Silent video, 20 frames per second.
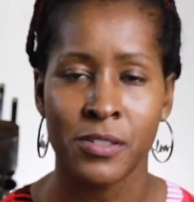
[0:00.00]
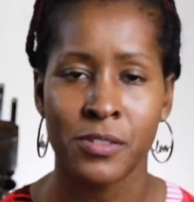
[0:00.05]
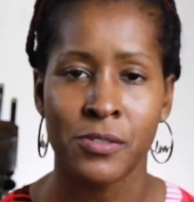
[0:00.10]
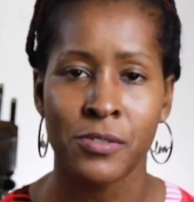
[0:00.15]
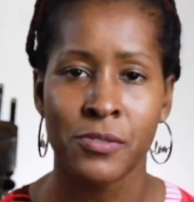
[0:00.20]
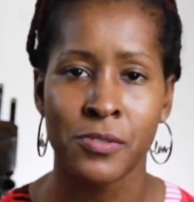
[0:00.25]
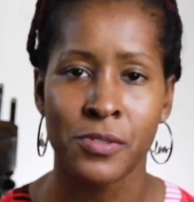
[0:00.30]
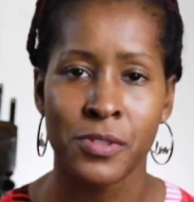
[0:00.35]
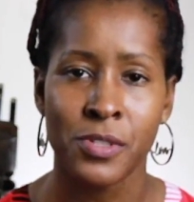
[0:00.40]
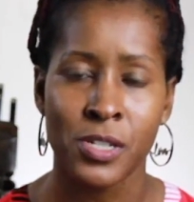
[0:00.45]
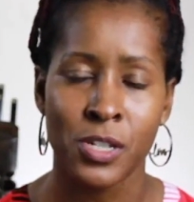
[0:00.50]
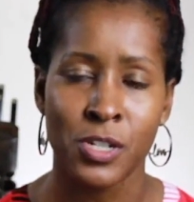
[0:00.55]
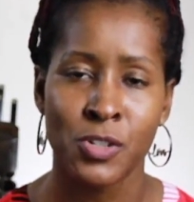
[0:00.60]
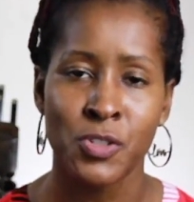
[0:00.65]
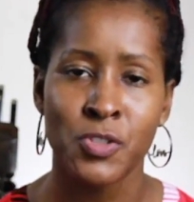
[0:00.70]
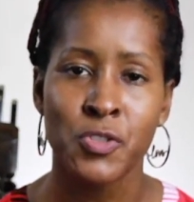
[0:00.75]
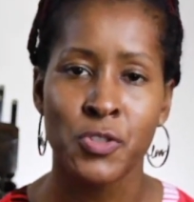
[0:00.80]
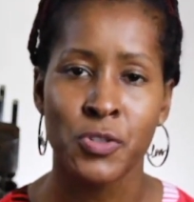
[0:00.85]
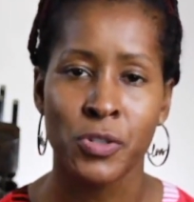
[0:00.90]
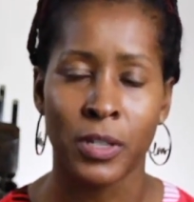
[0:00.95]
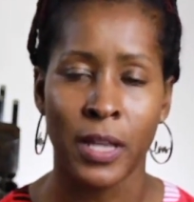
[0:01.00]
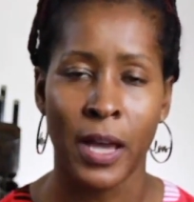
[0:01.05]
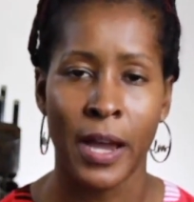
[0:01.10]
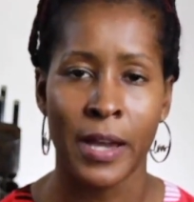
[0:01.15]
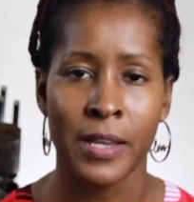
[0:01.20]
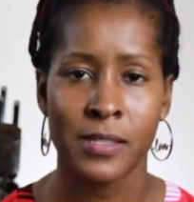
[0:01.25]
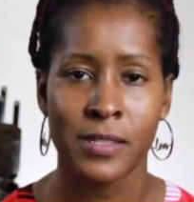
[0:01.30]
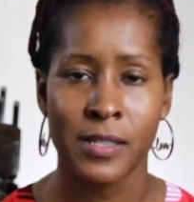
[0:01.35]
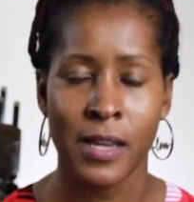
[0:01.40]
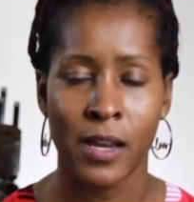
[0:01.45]
use to
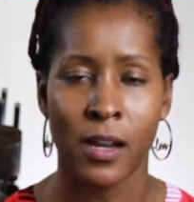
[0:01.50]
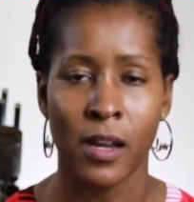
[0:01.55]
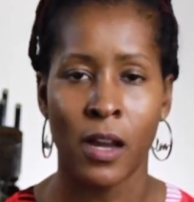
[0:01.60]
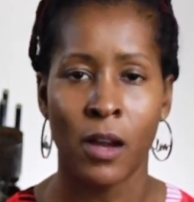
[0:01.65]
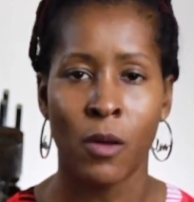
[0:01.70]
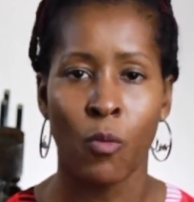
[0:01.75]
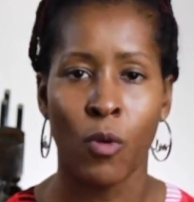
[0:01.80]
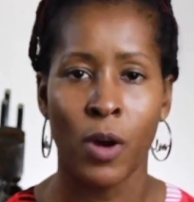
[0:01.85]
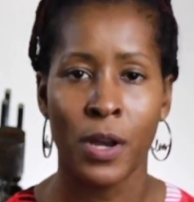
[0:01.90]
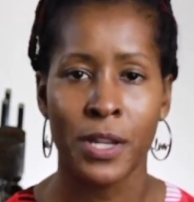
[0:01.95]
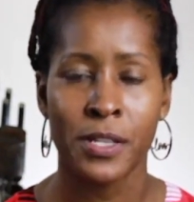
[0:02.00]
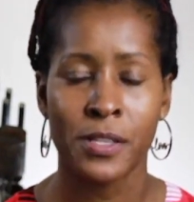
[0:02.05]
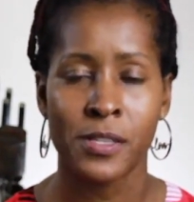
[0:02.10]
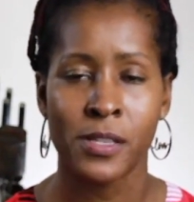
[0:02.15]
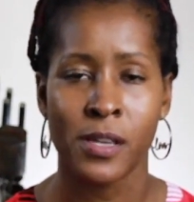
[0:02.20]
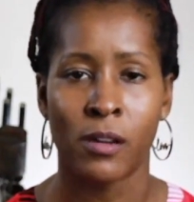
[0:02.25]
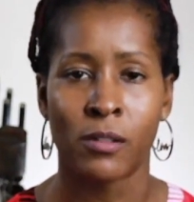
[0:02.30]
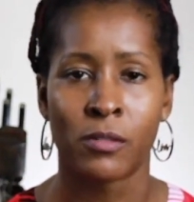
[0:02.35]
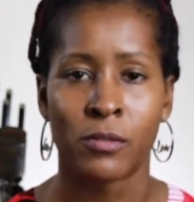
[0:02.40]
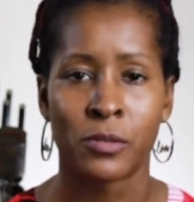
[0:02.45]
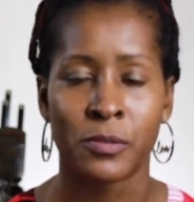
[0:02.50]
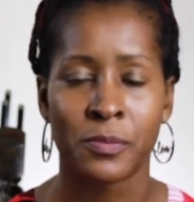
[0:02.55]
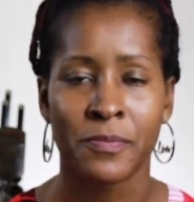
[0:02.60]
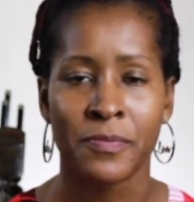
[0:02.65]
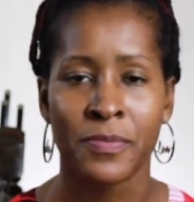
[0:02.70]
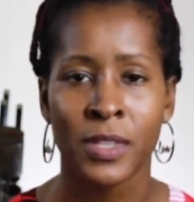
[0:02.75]
neutralize that unwanted tone.